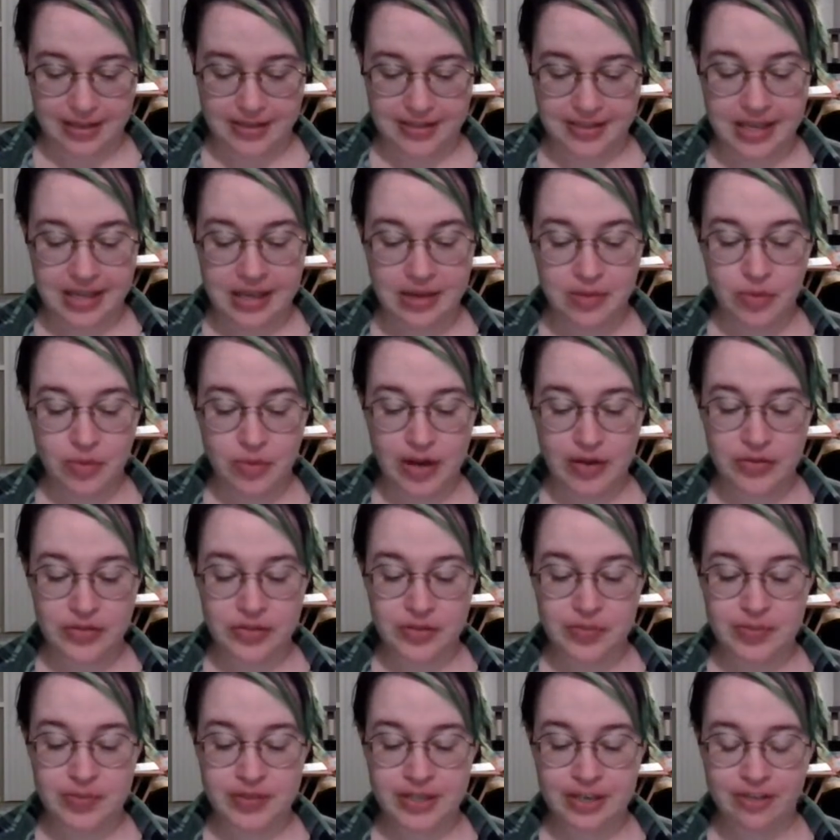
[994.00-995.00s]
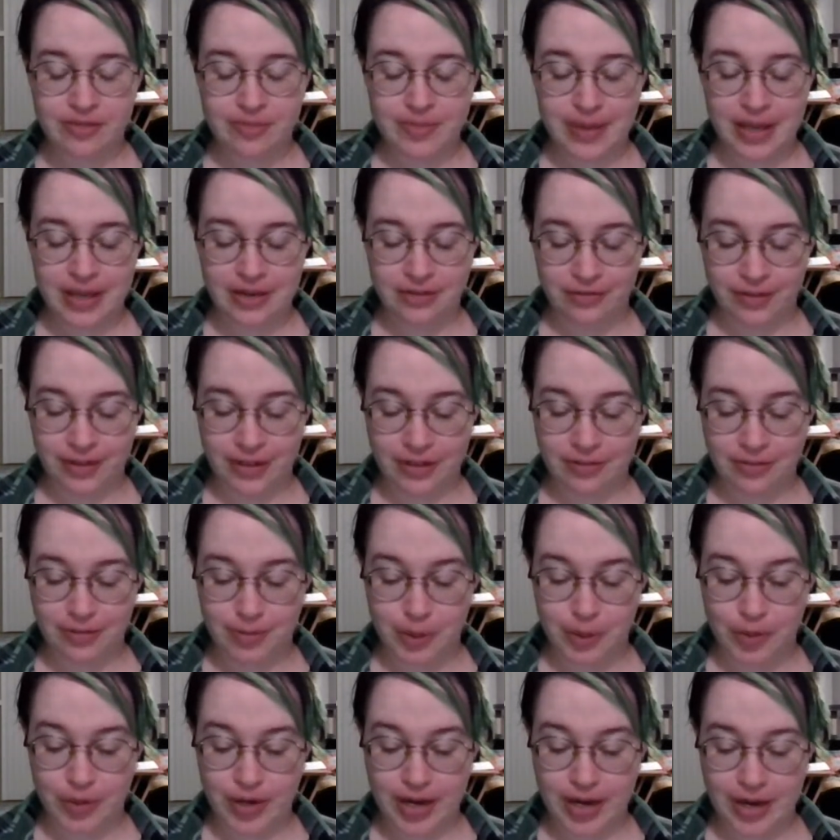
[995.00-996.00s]
Sam roused himself painfully
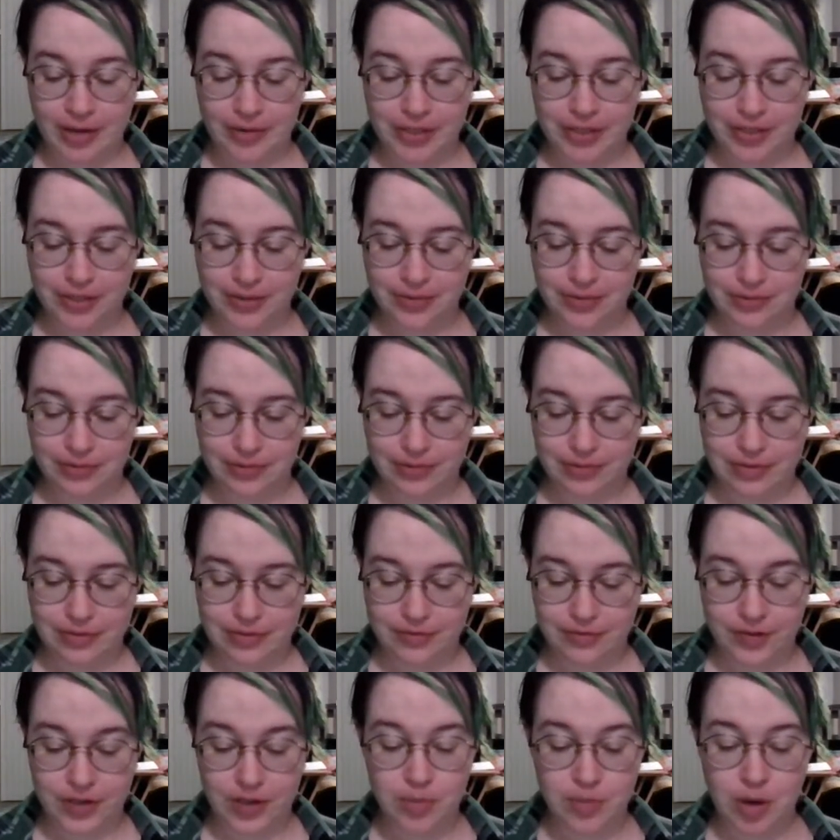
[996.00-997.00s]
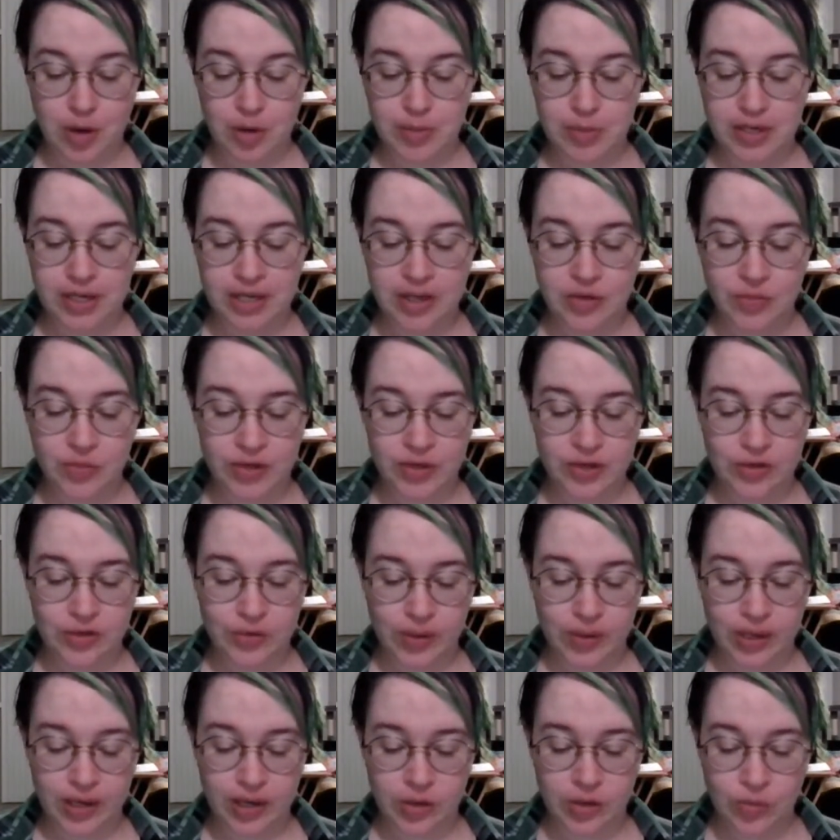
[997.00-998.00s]
from the ground. For a moment he wondered
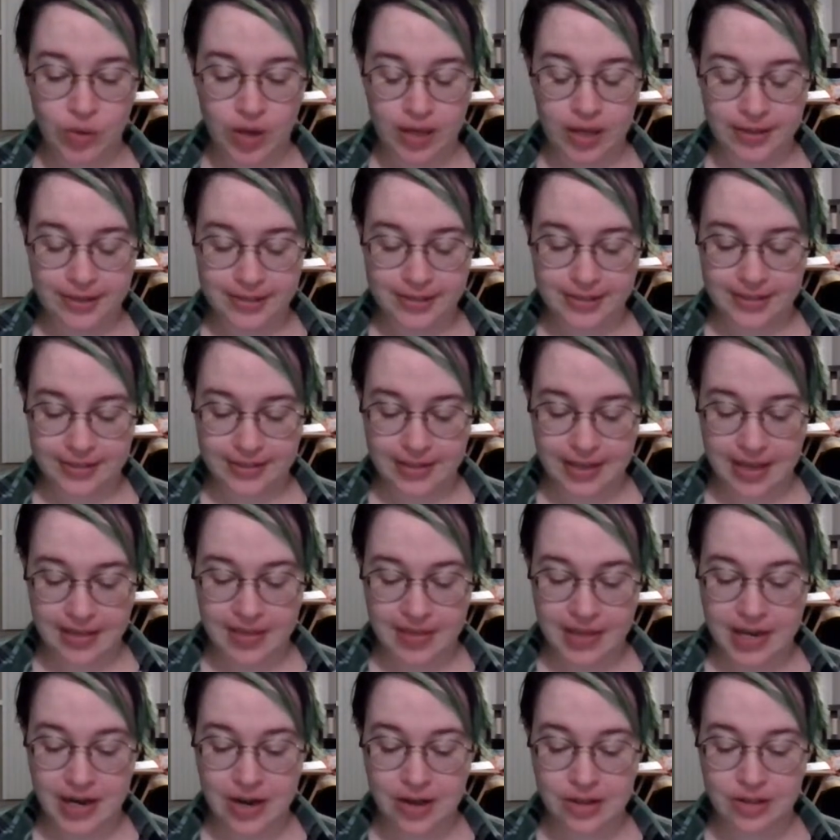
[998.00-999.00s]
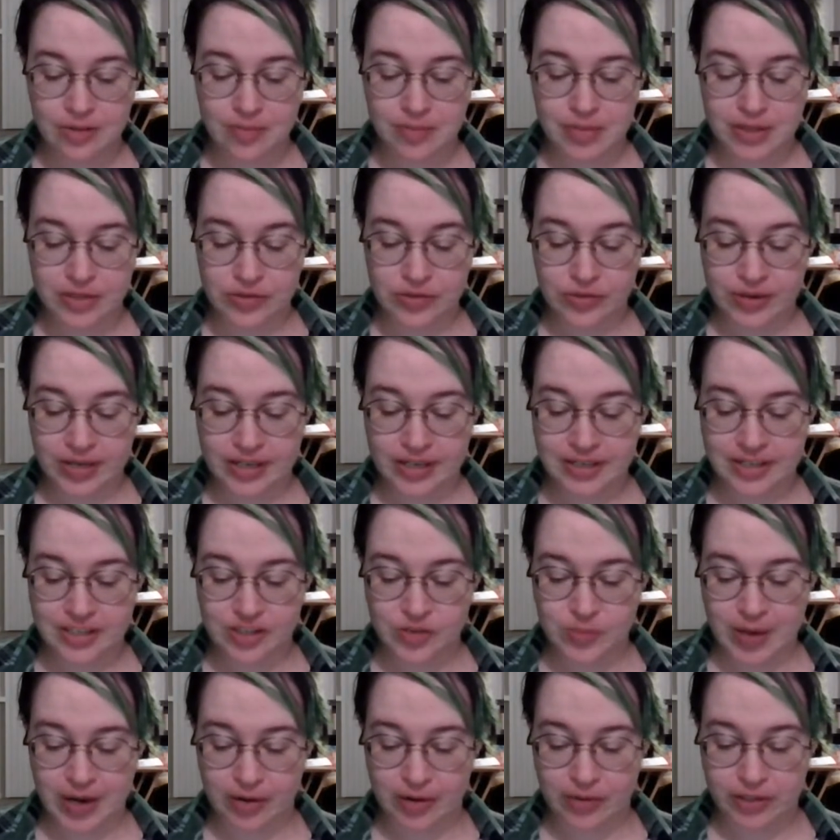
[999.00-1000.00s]
where he was, and then all the misery and
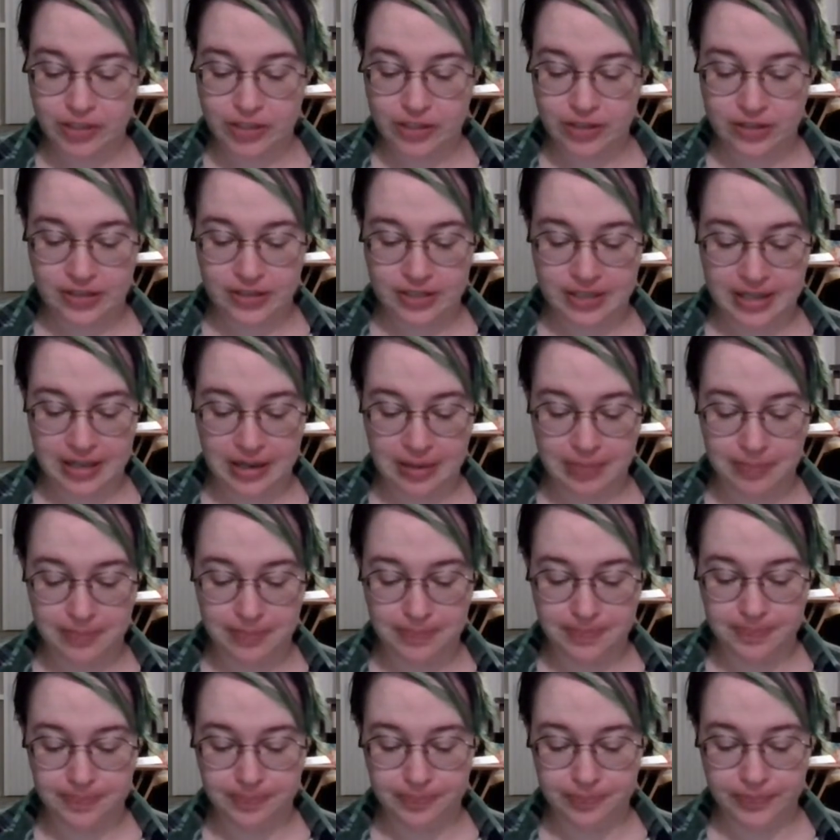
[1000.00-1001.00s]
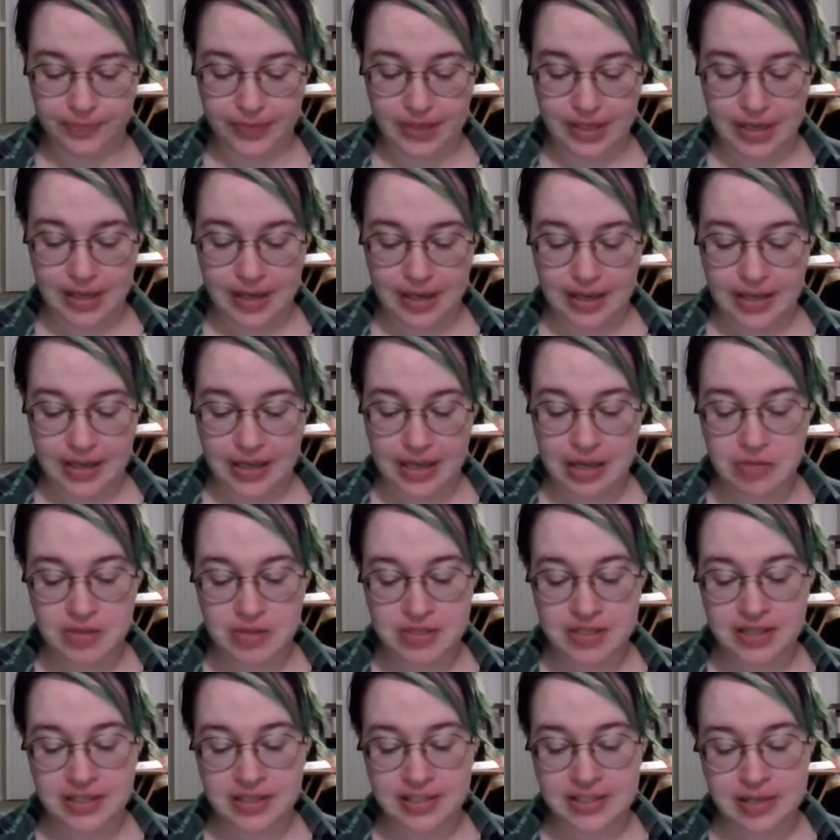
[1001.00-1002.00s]
despair returned to him. He
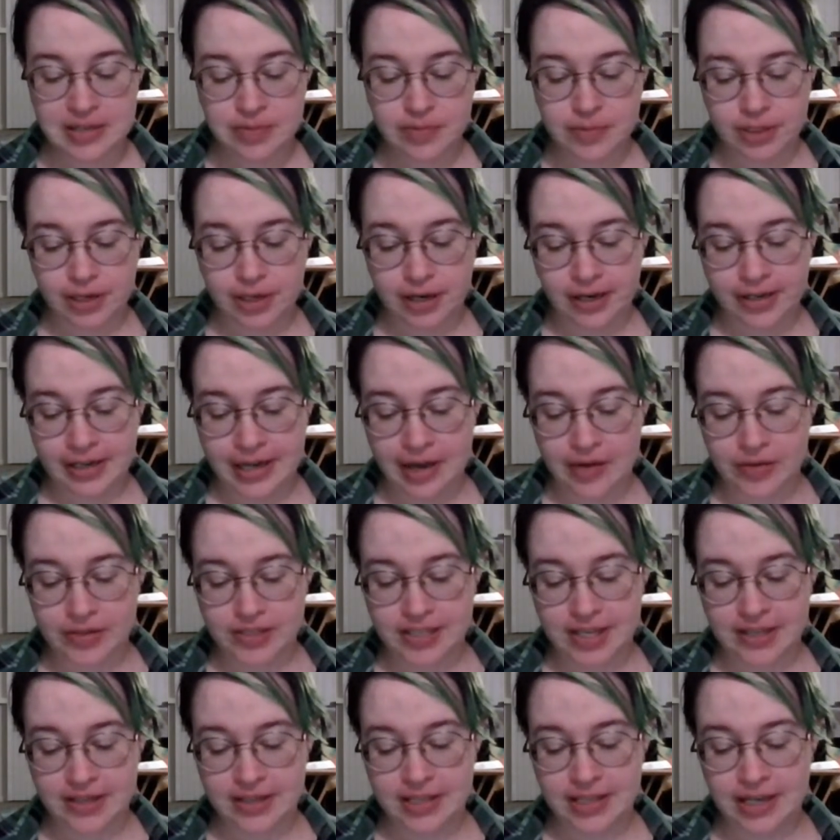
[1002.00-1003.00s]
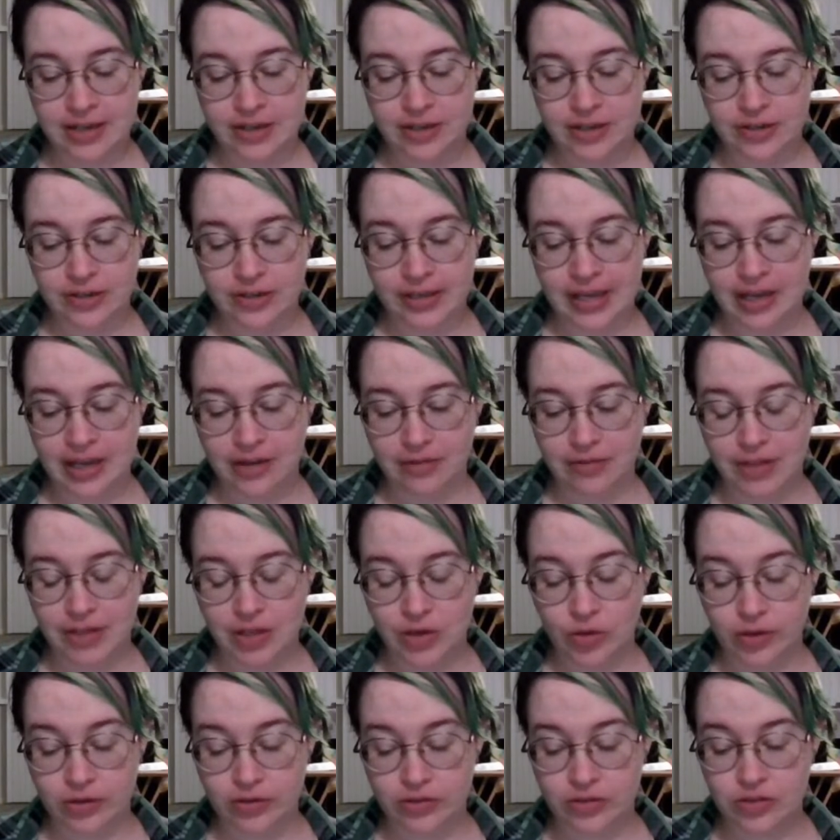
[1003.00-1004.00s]
was in the deep dark outside the undergate of
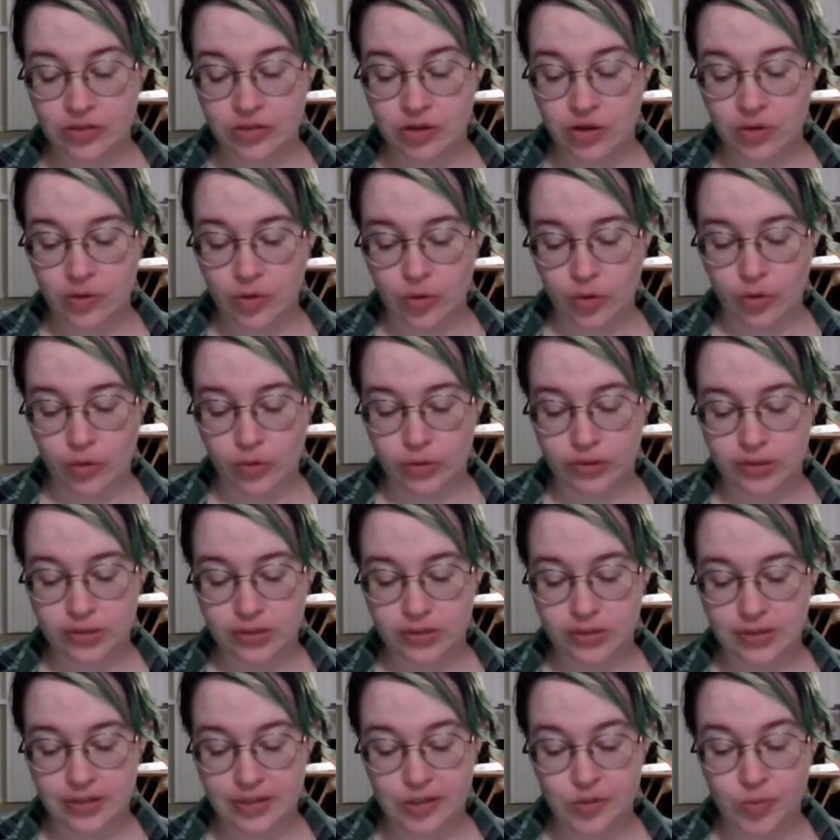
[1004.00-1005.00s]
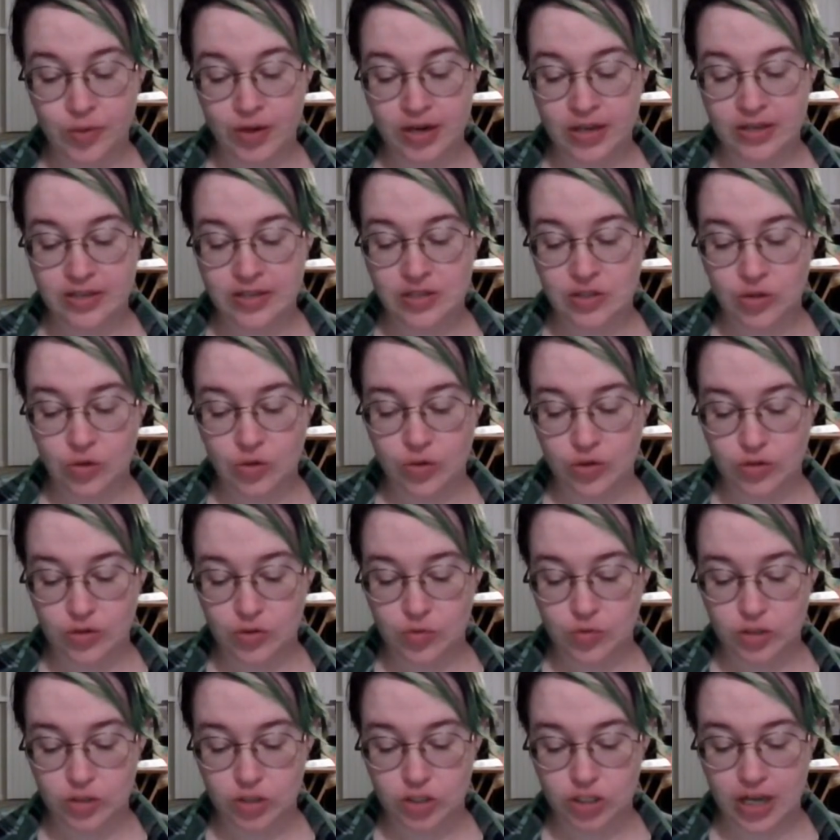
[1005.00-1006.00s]
the orc stronghold. Its brazen
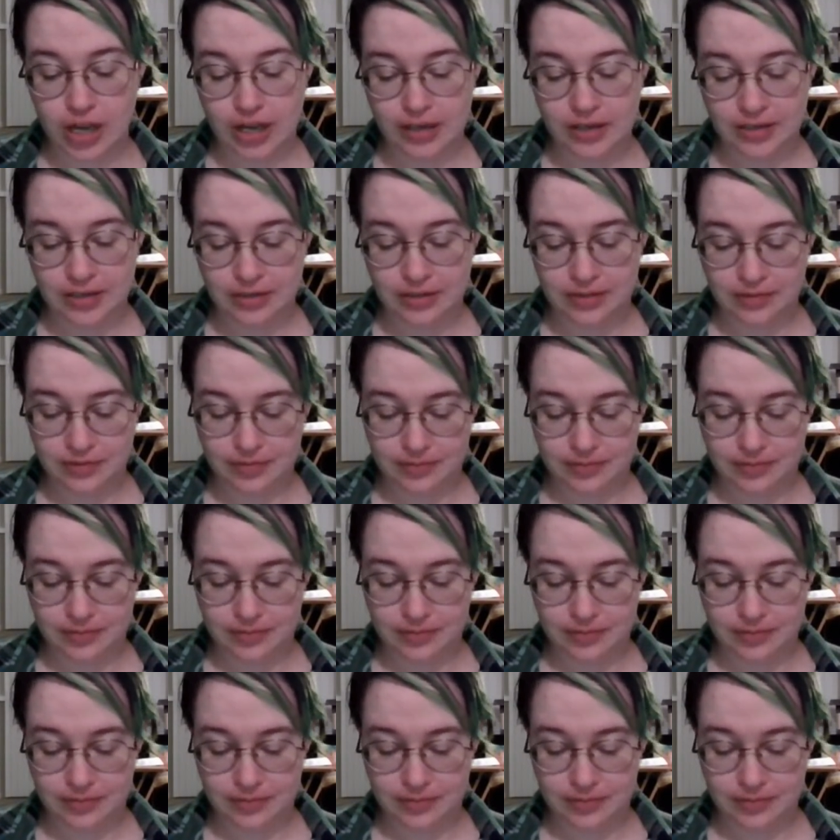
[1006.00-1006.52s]
doors were shut.